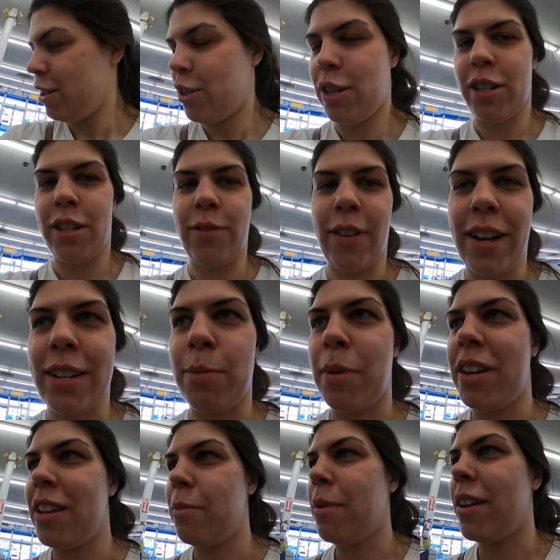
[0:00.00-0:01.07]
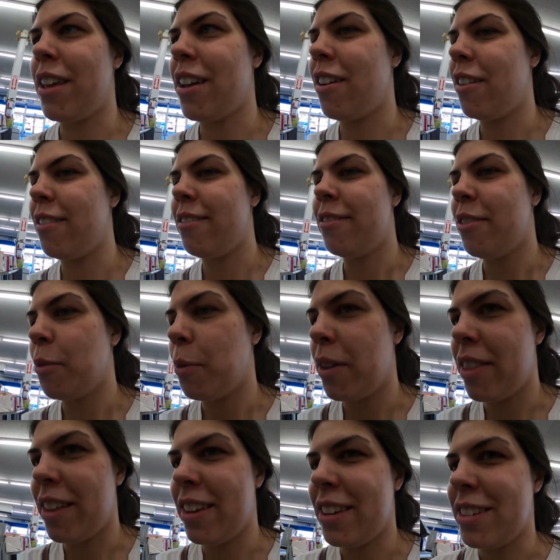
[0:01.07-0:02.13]
justify spending money on the
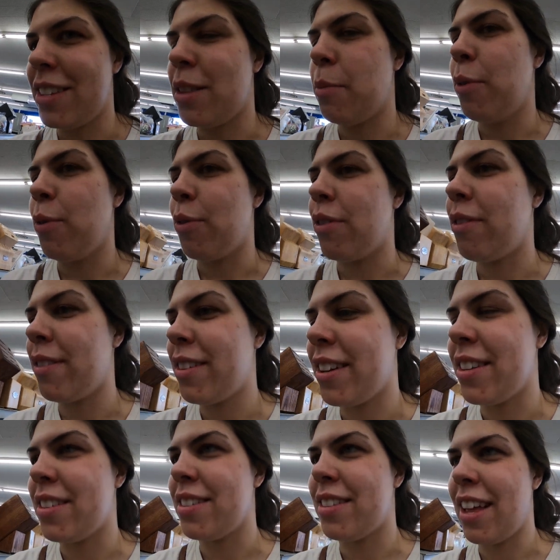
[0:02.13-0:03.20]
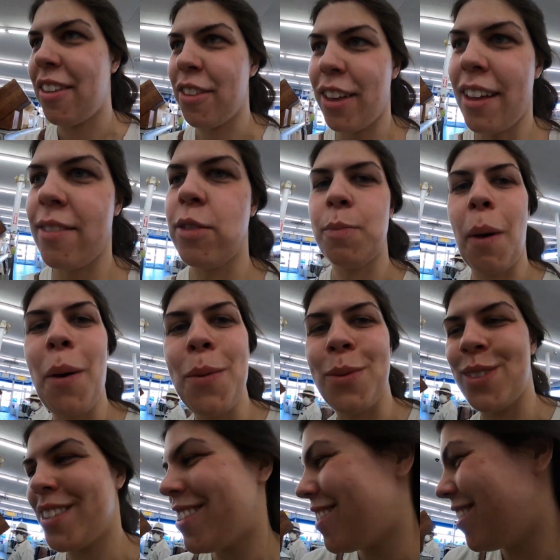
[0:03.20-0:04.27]
one that is in the booth because now they'll have
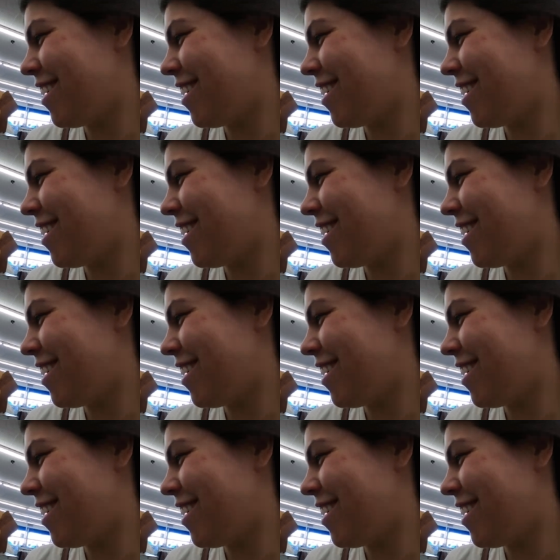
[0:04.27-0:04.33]
spoons.